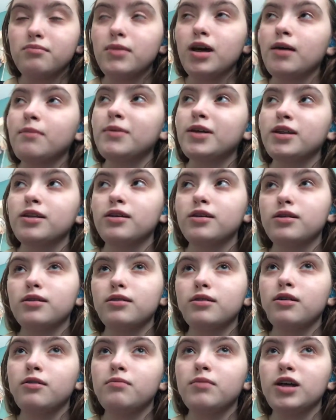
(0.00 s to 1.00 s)
I mean,
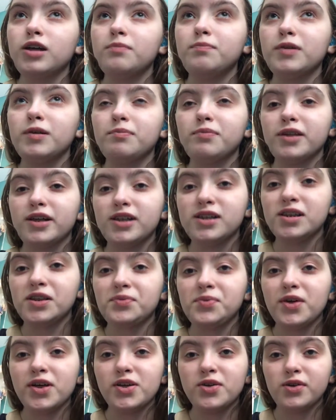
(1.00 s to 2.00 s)
there might be
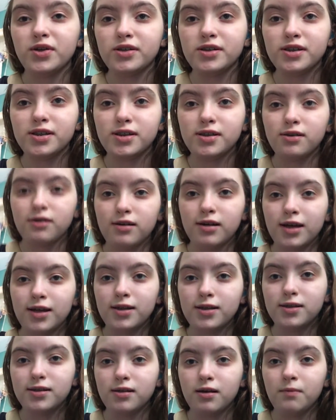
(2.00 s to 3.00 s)
places where you could still
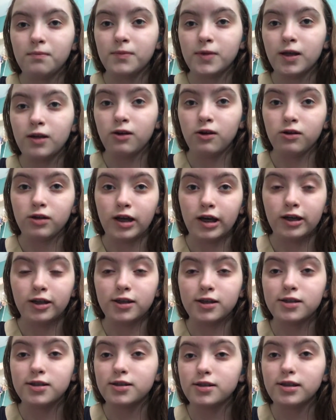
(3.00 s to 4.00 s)
get some that are like
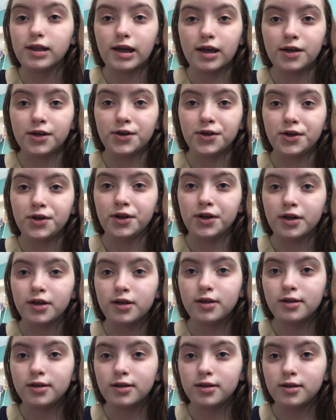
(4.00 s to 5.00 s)
the standard
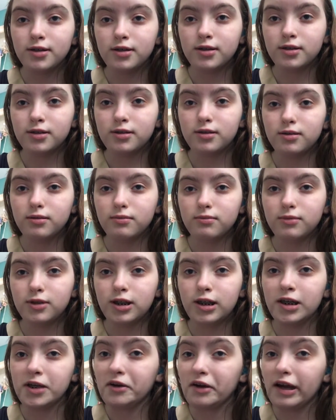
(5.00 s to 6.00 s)

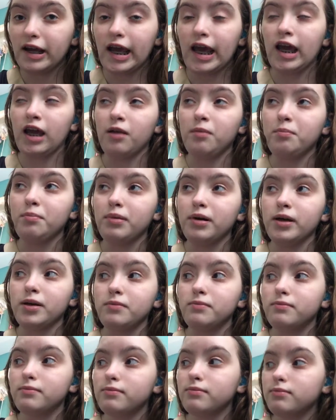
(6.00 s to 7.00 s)
hearing aid, but
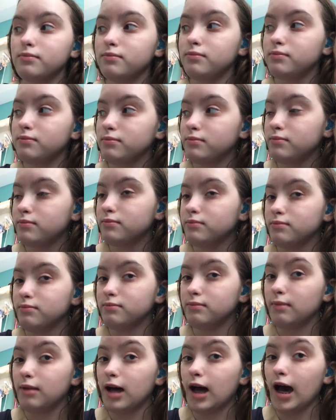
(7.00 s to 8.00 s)

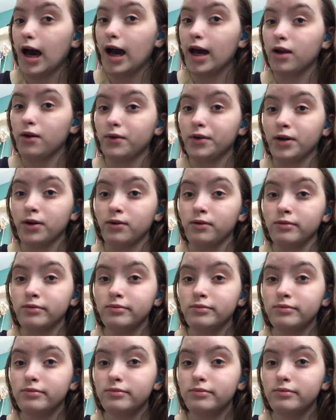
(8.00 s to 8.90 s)
I don't know.